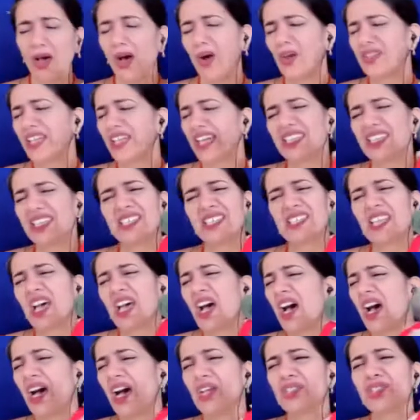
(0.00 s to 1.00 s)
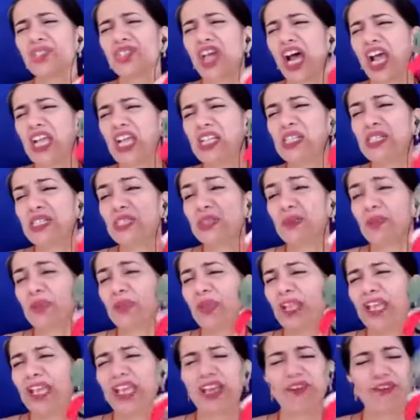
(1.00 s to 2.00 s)
Oh, that is a child's
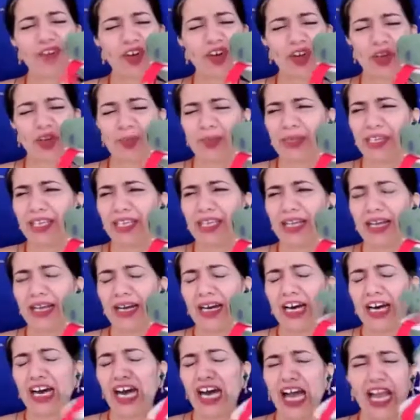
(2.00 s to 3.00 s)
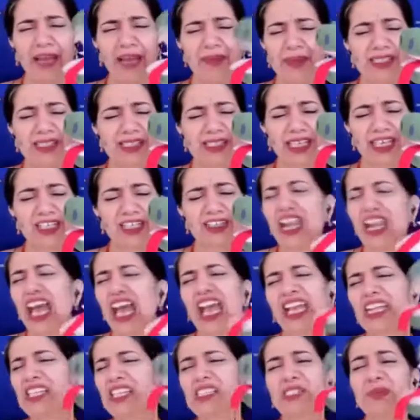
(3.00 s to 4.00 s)
play for me. I must say
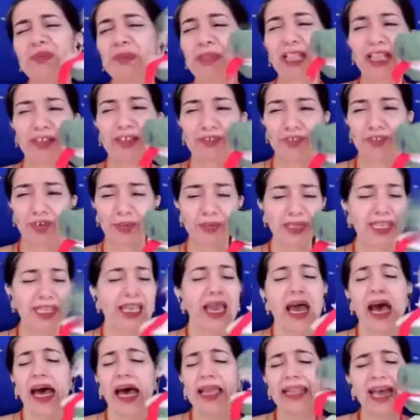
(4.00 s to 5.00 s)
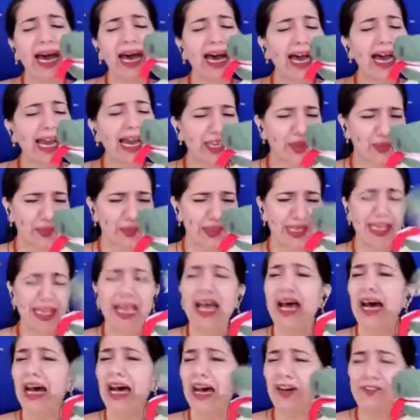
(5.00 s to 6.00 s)
dragon's play for me. And I will
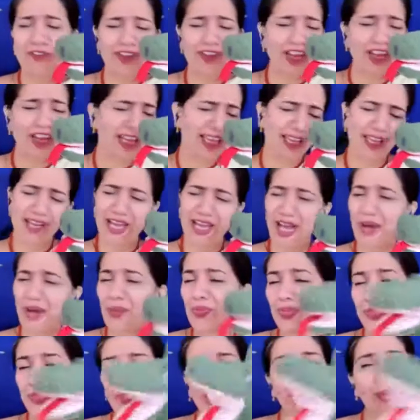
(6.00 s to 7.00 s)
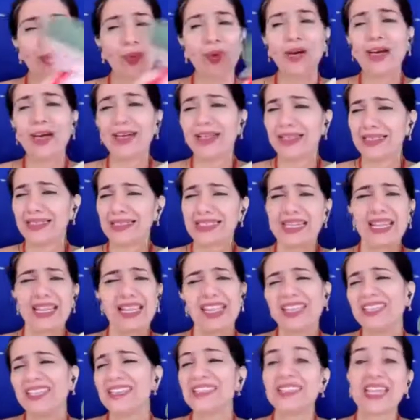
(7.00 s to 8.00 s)
fly around the world
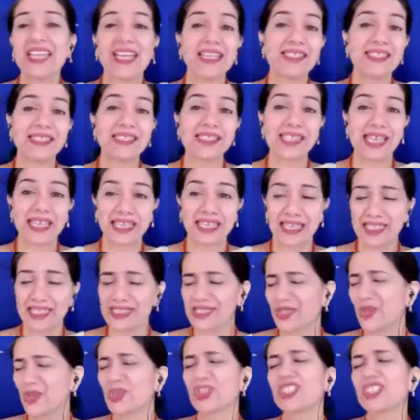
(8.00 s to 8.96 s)
in 10 seconds.